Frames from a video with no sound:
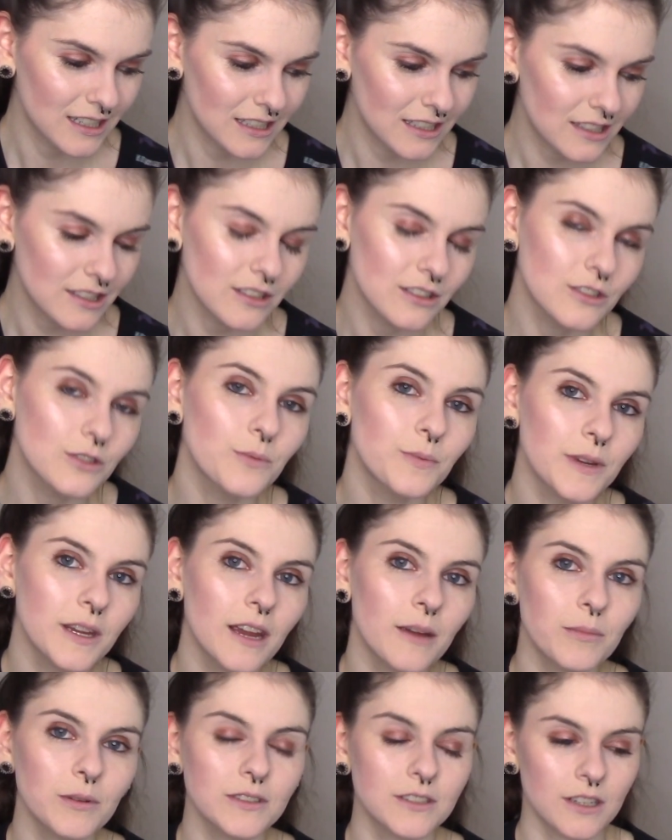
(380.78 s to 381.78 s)
to, to be
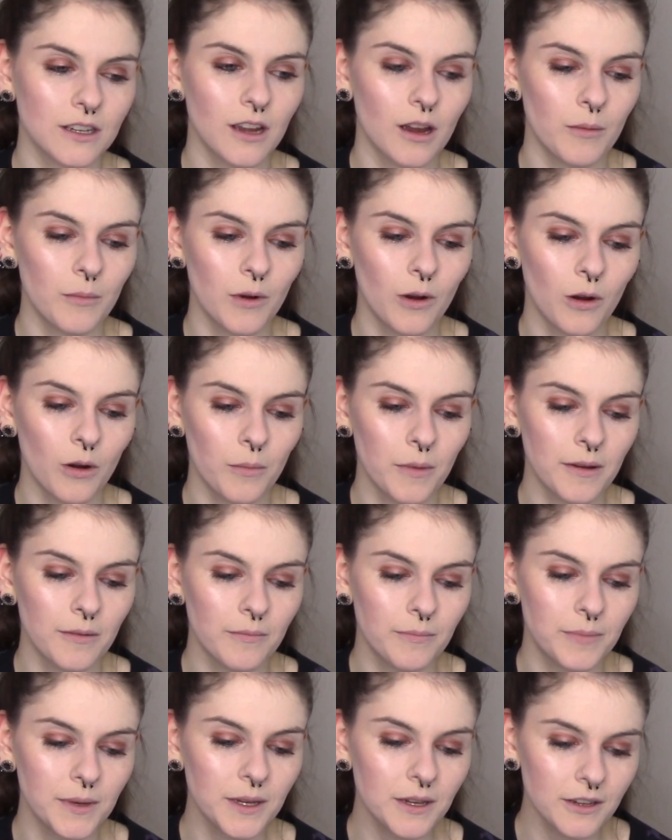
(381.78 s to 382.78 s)
able to come home
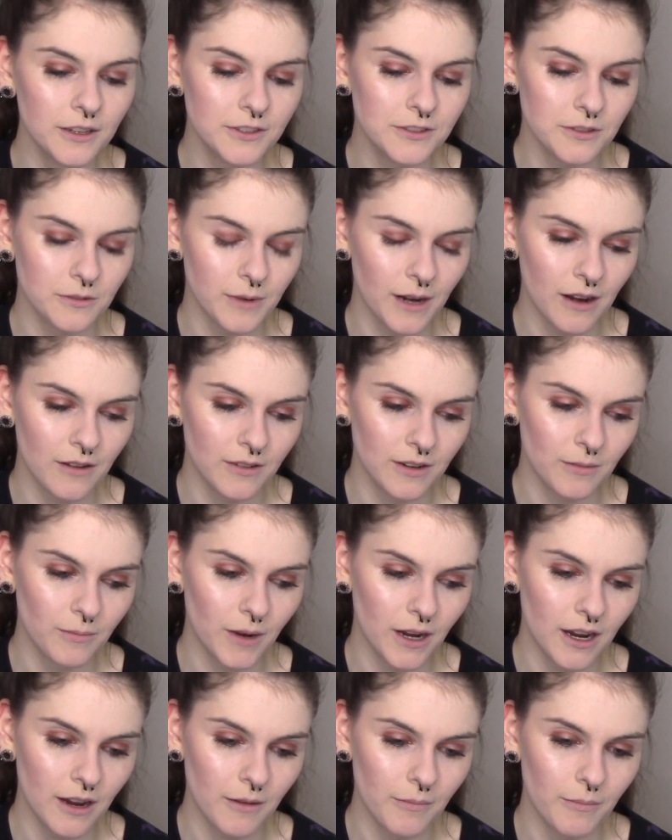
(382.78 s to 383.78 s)
and be surrounded
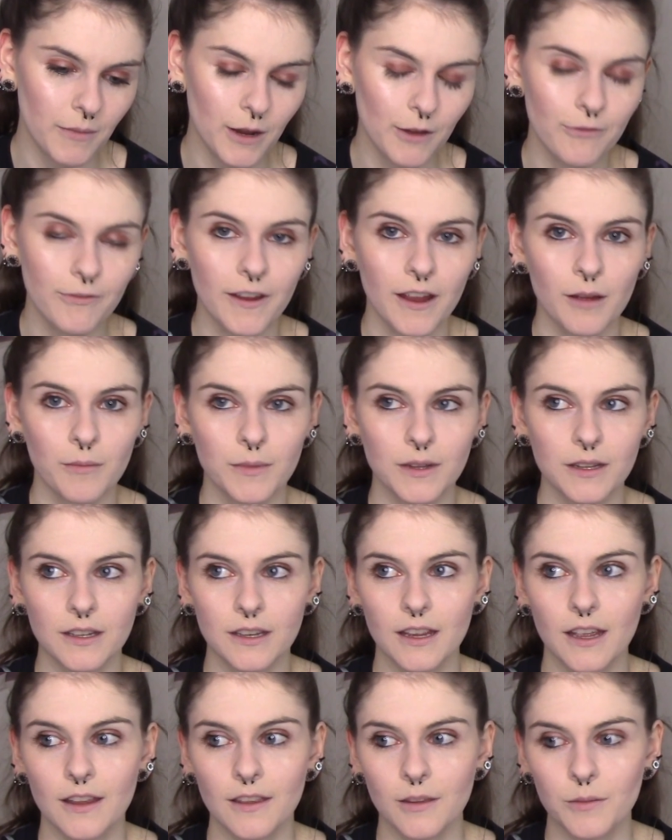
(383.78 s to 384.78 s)
by my family
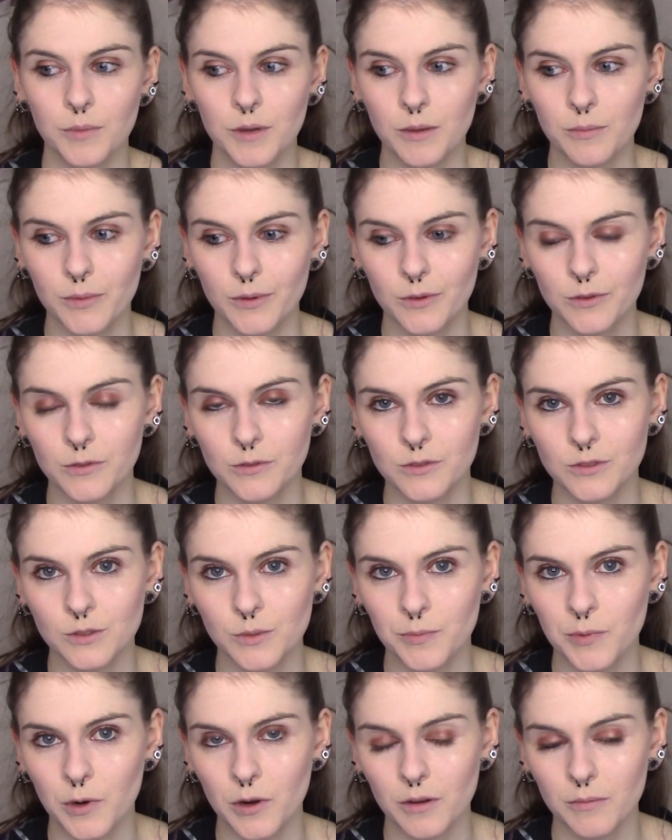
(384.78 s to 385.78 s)
and the people who
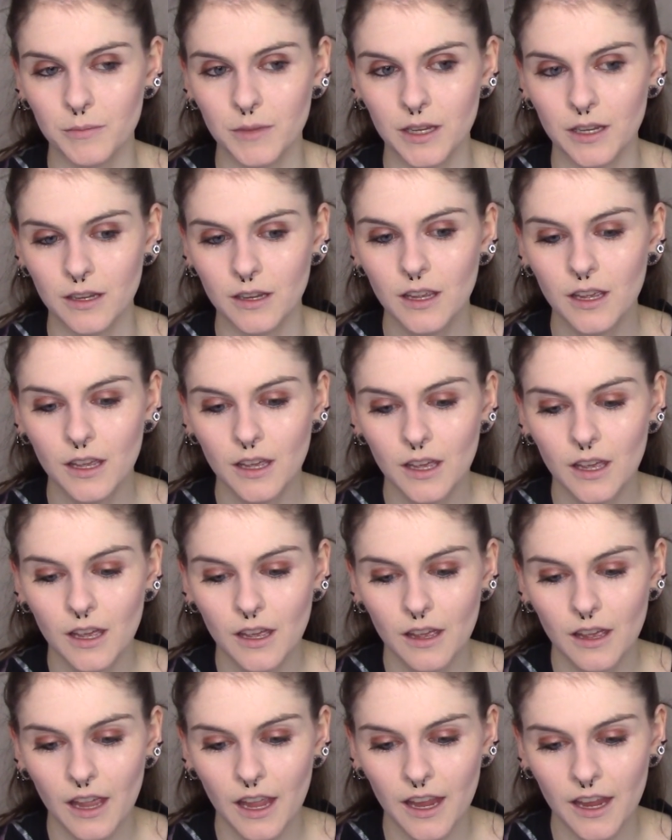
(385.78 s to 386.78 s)
support me.
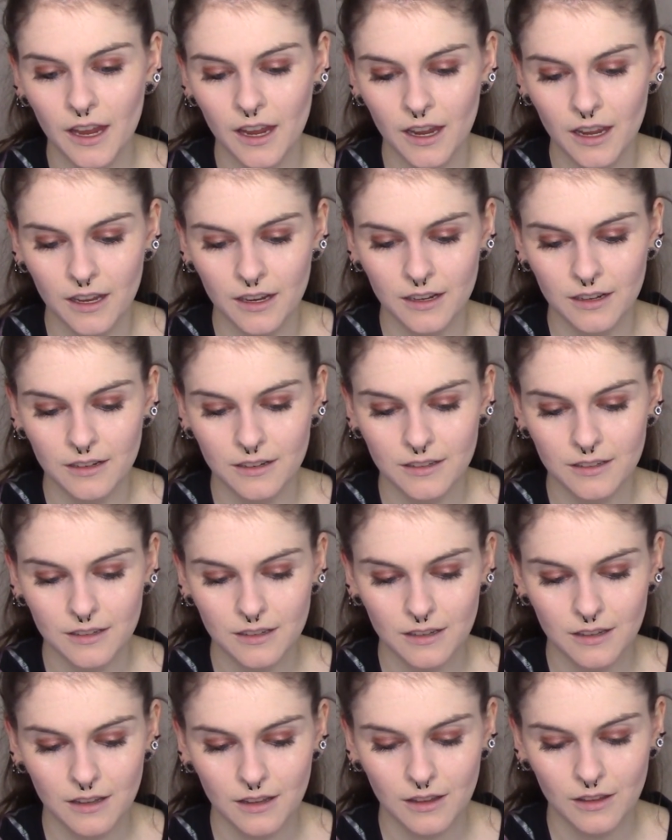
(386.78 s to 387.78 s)
And
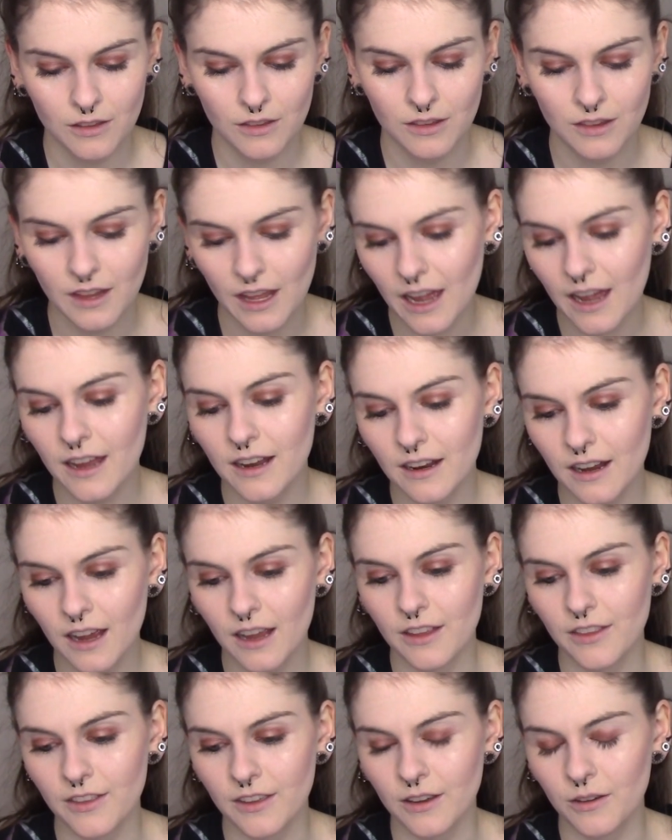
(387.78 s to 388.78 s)
that,
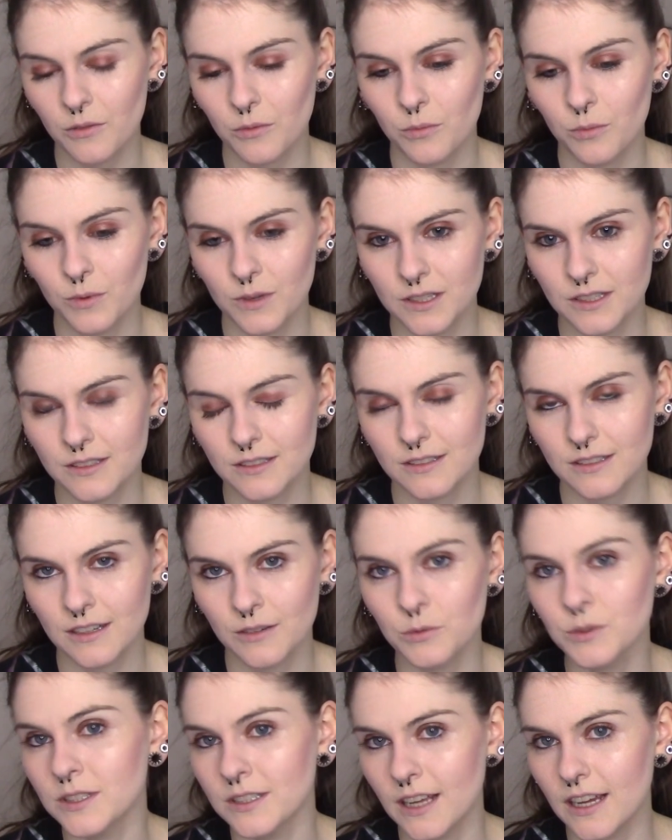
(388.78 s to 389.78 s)
I think, was, it
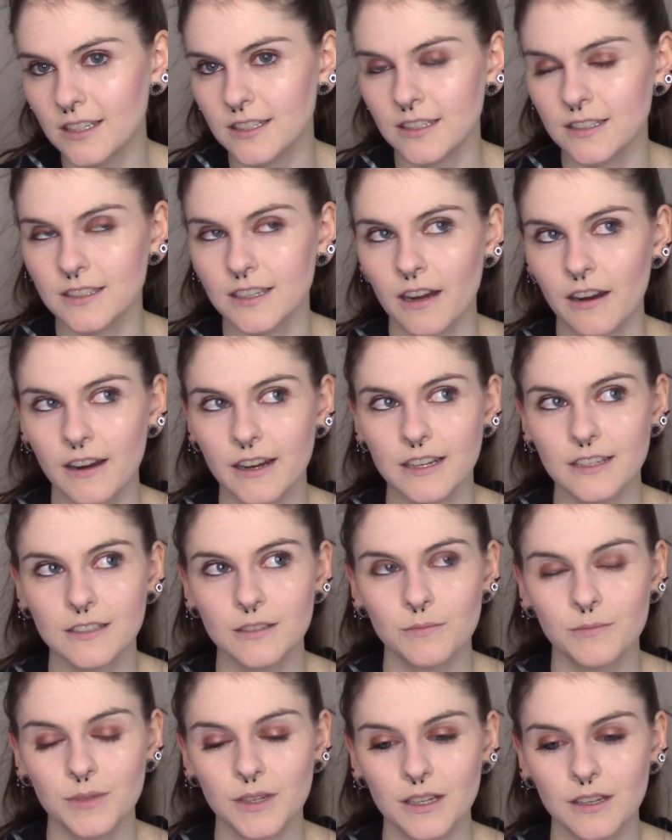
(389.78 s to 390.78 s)
was necessary
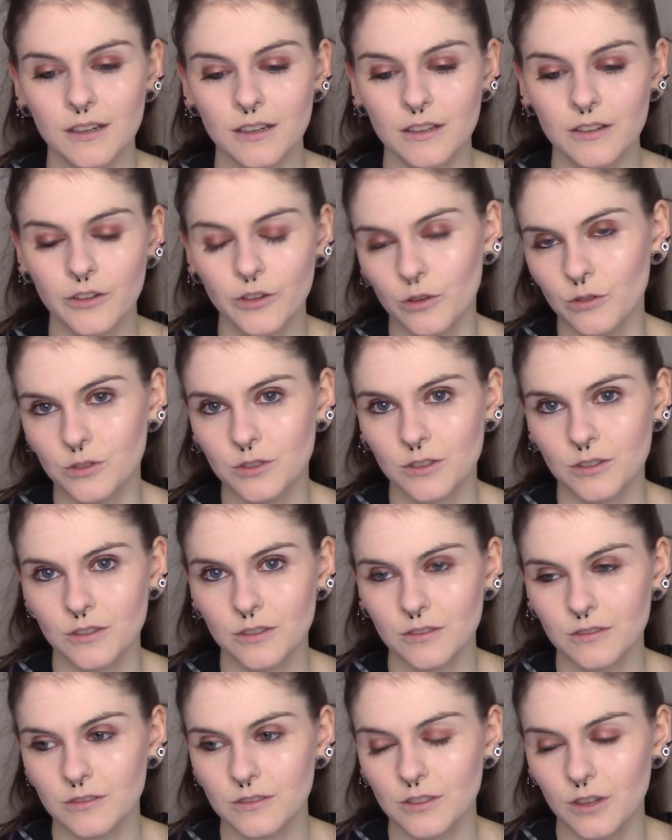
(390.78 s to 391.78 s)
to be
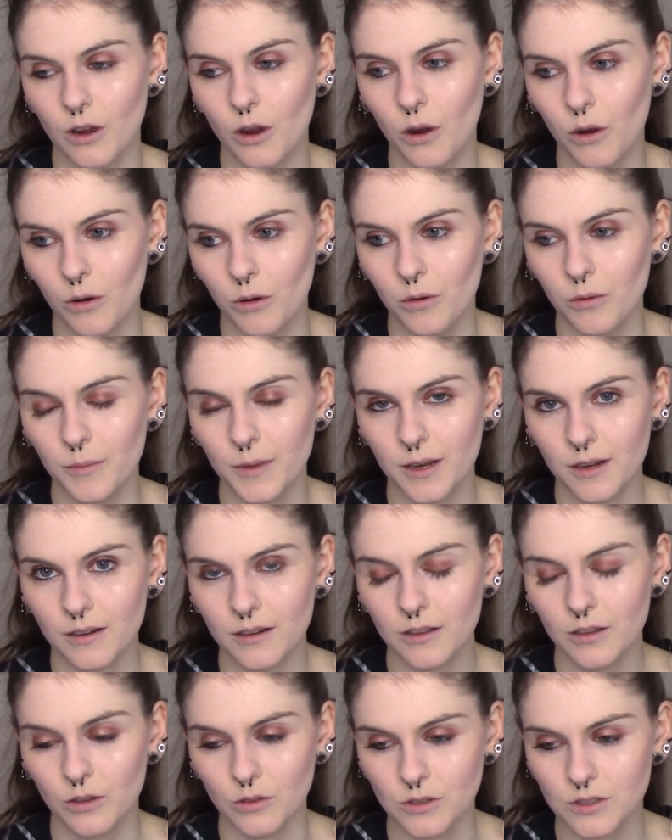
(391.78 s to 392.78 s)
closer to home
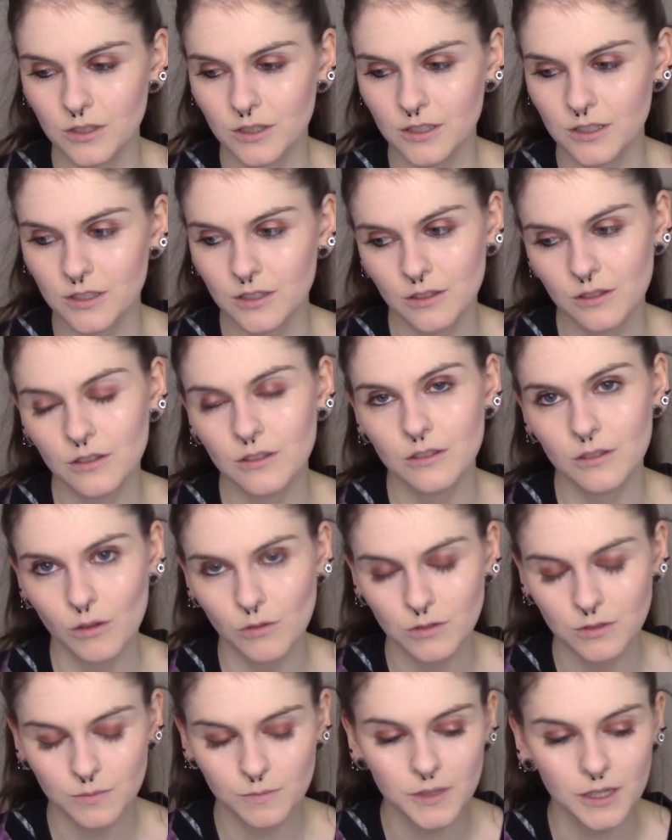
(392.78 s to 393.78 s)
and closer to
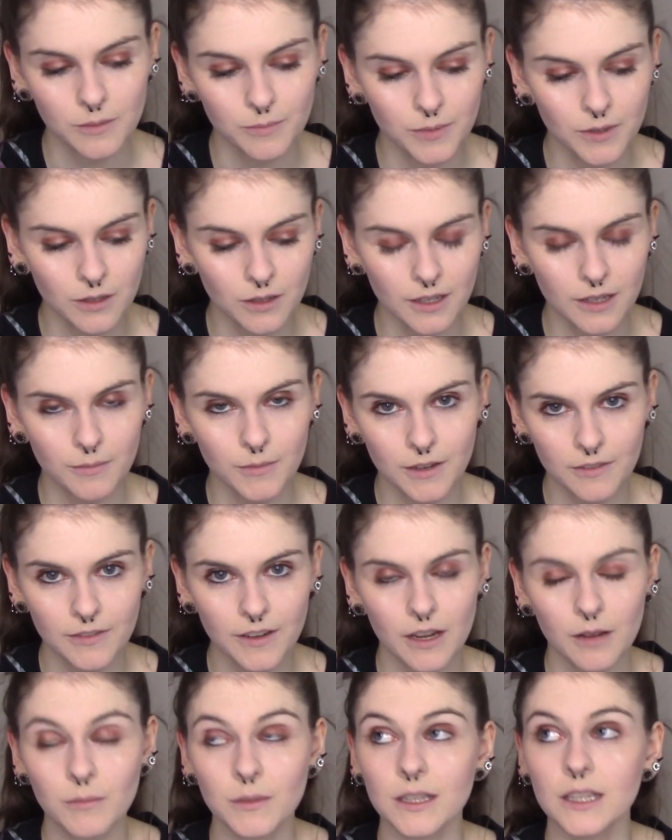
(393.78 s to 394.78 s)
those people, like my
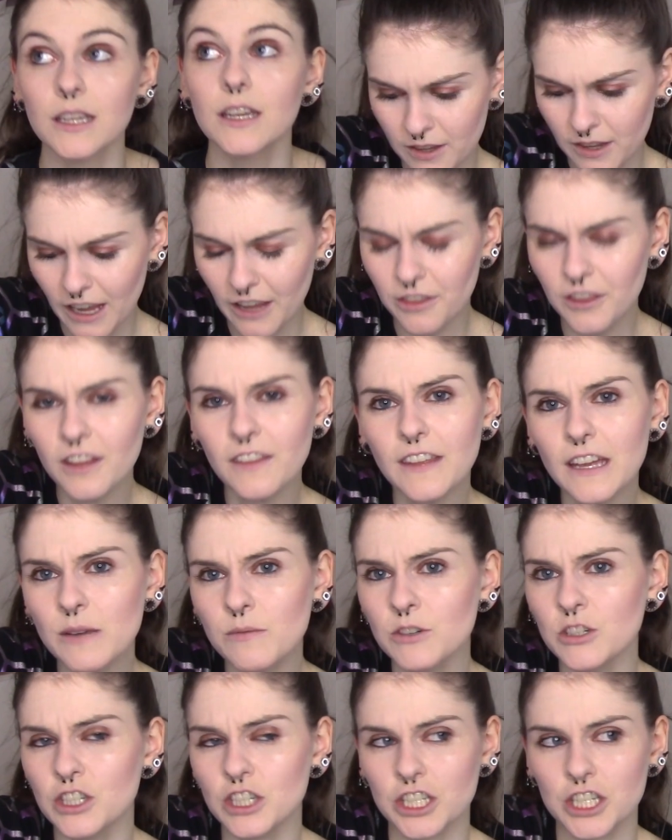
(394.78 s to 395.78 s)
family. I think they
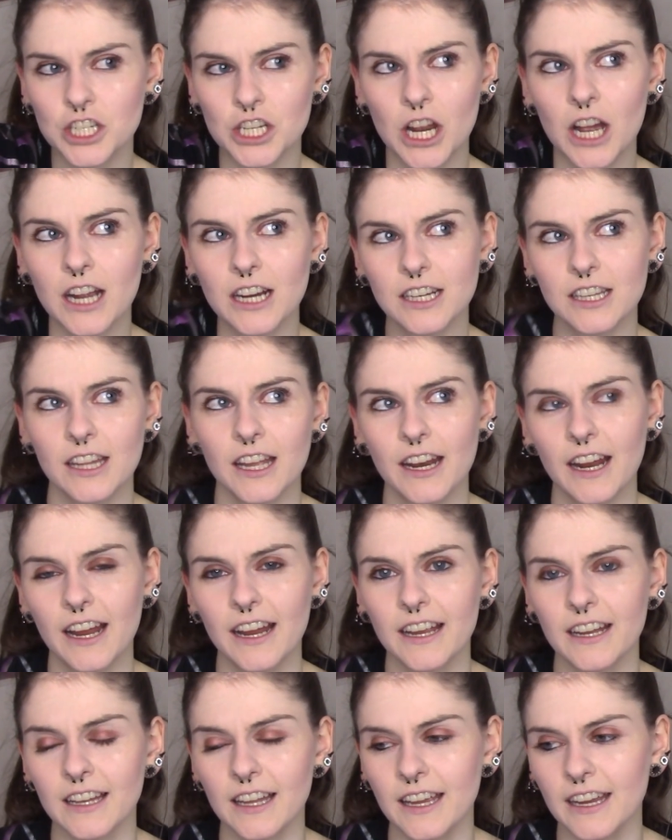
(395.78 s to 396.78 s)
were just shocked that I
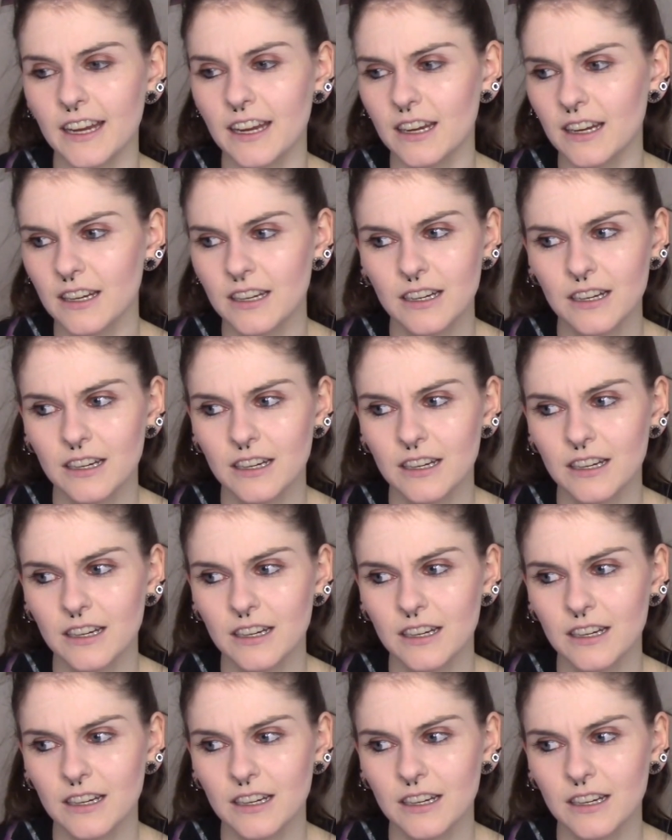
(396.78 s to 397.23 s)
had, like,